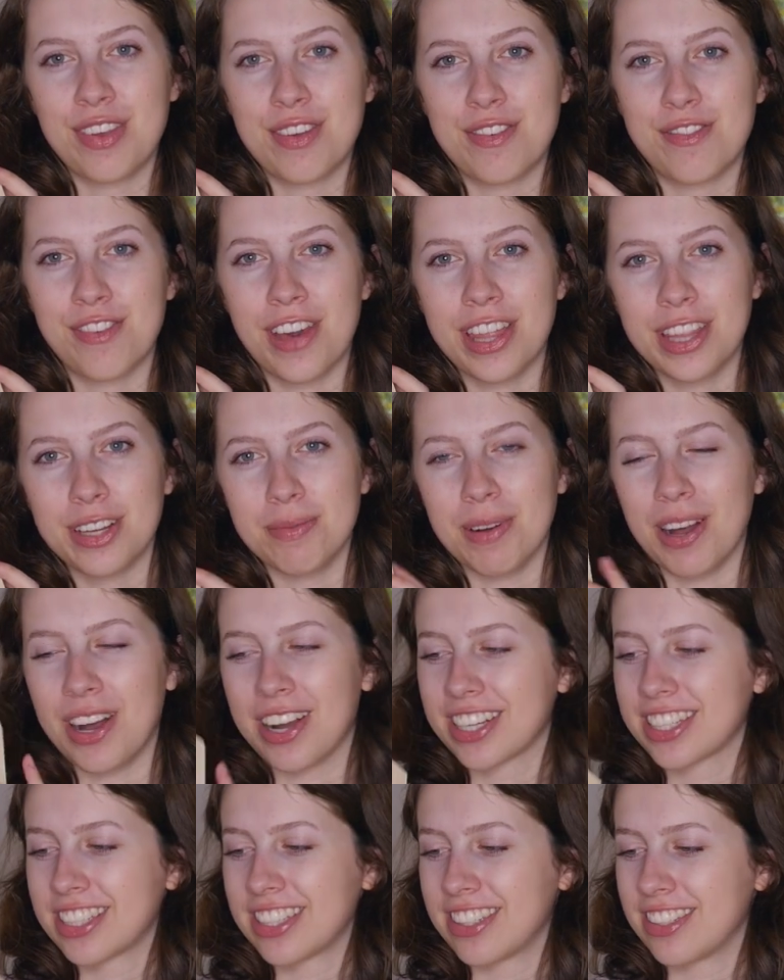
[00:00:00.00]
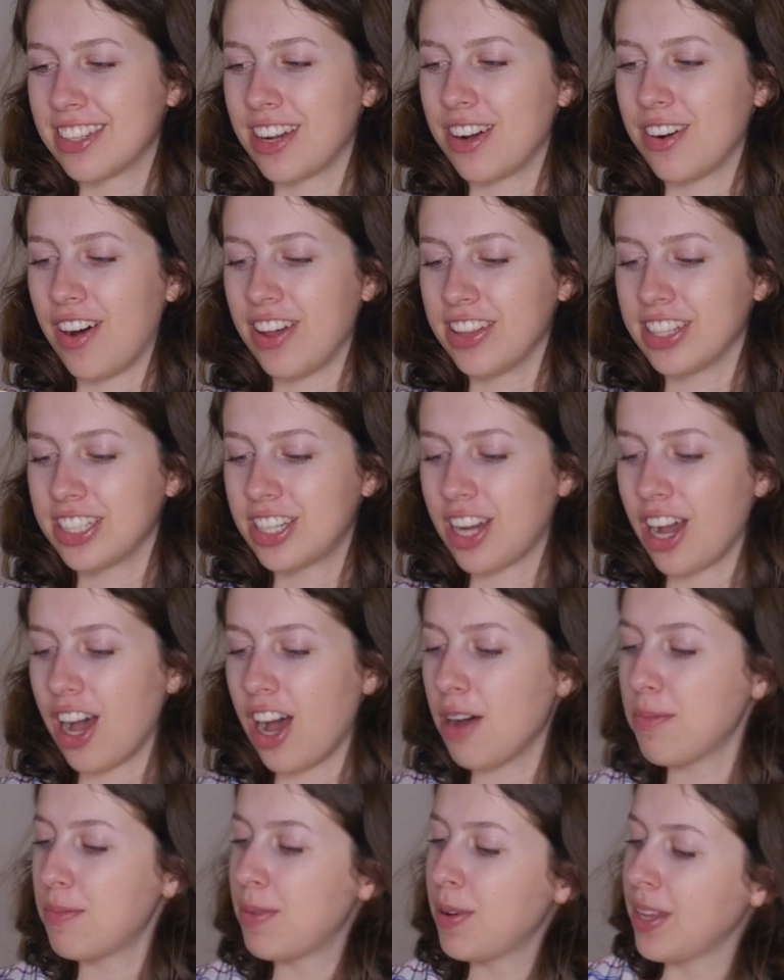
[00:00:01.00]
feather box. So on the
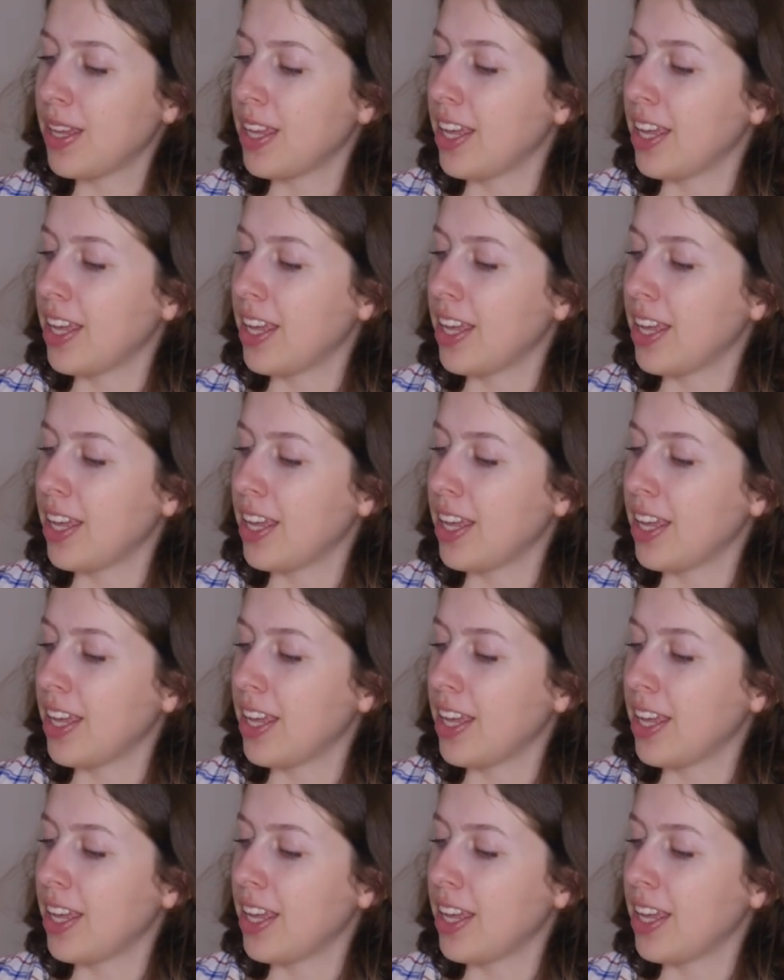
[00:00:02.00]
top